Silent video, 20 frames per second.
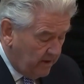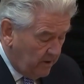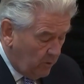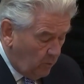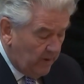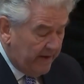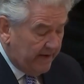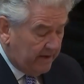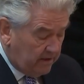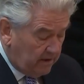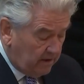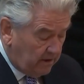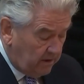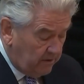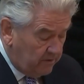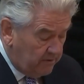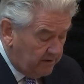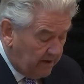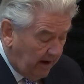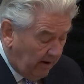We
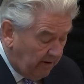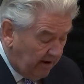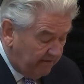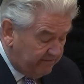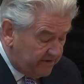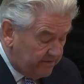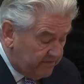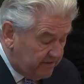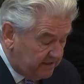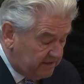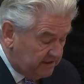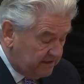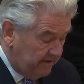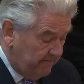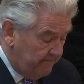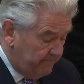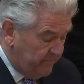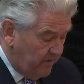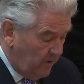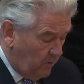conclude, however, that
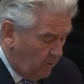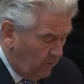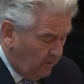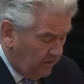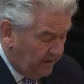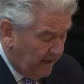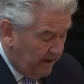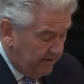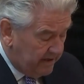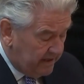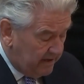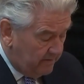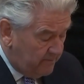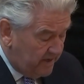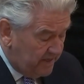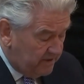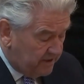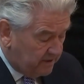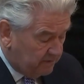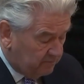although an
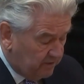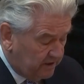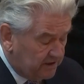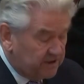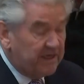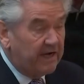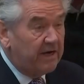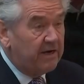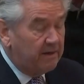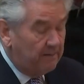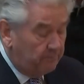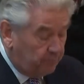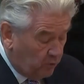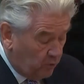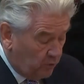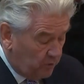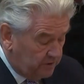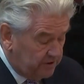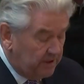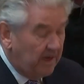immediate return
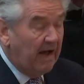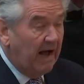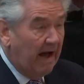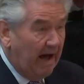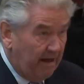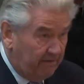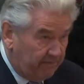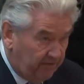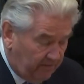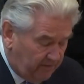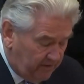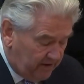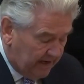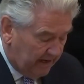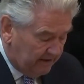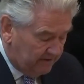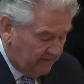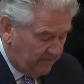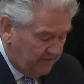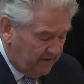abroad, other than
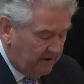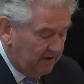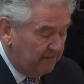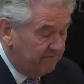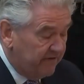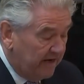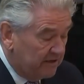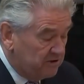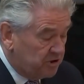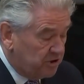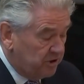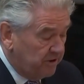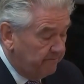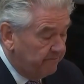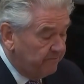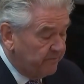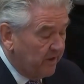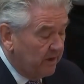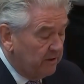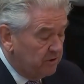under the convention,
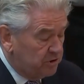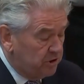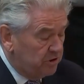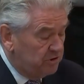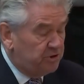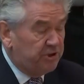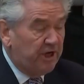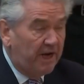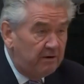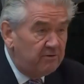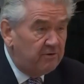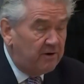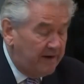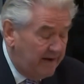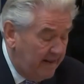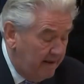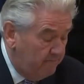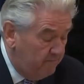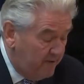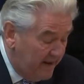should
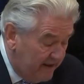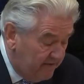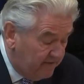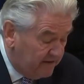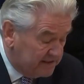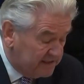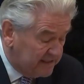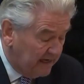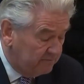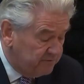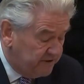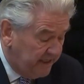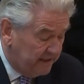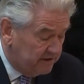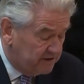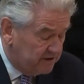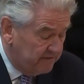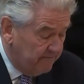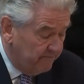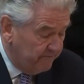generally be the subject